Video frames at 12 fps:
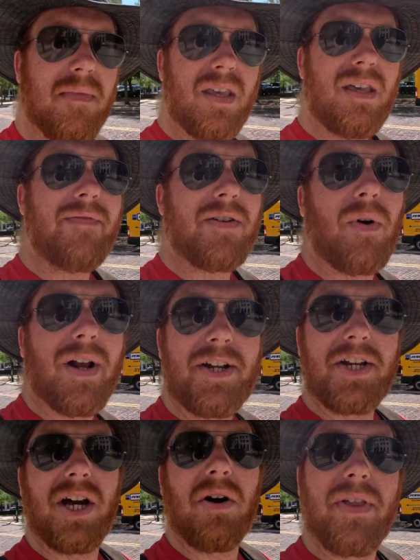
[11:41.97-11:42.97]
If you're wanting to
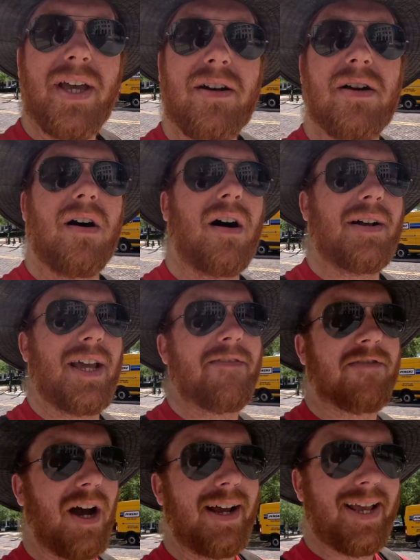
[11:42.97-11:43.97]
go there on a
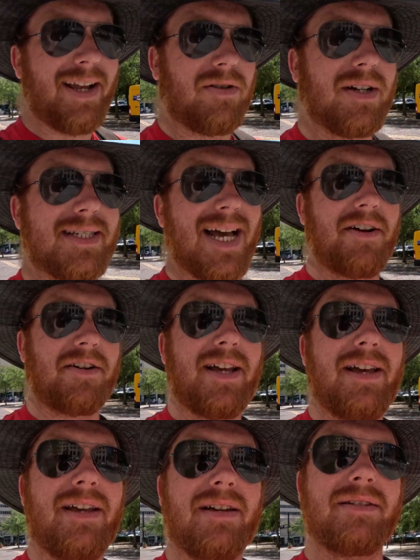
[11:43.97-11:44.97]
Friday or a
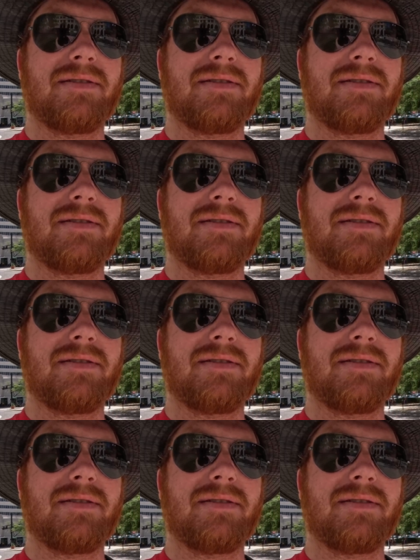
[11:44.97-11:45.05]
Saturday,